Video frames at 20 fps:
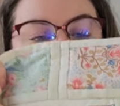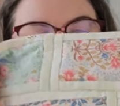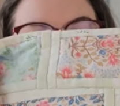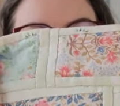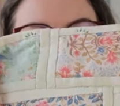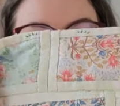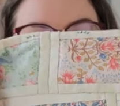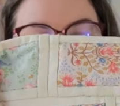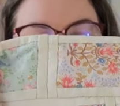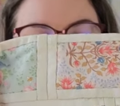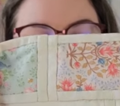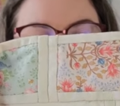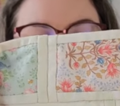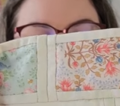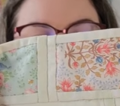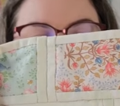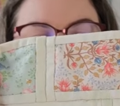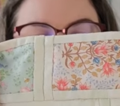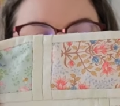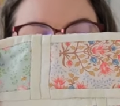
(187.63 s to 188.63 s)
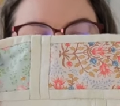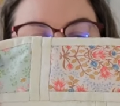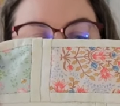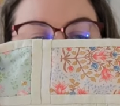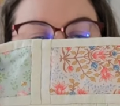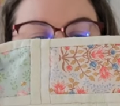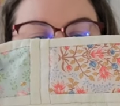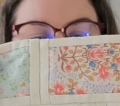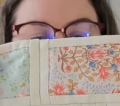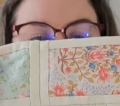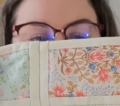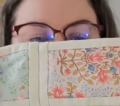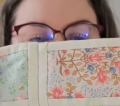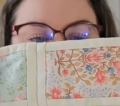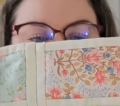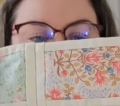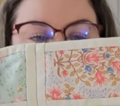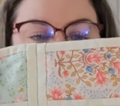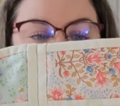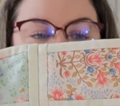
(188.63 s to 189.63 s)
I've just used the square at
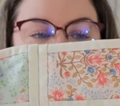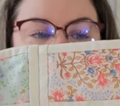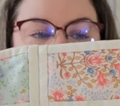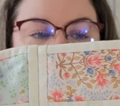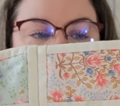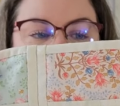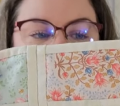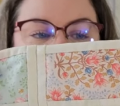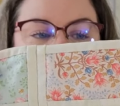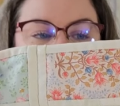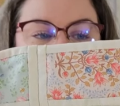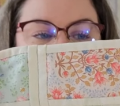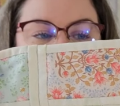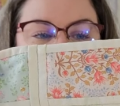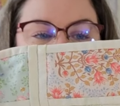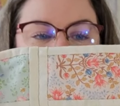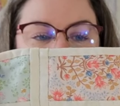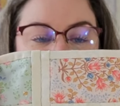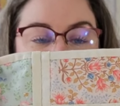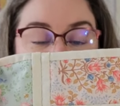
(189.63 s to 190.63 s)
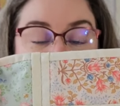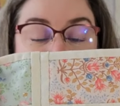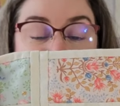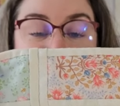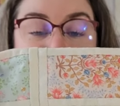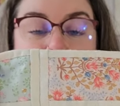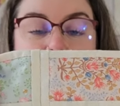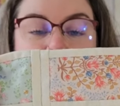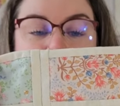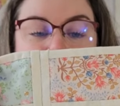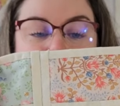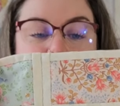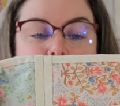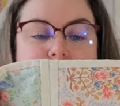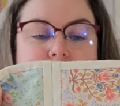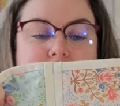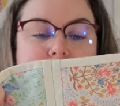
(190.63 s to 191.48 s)
the start of every other row,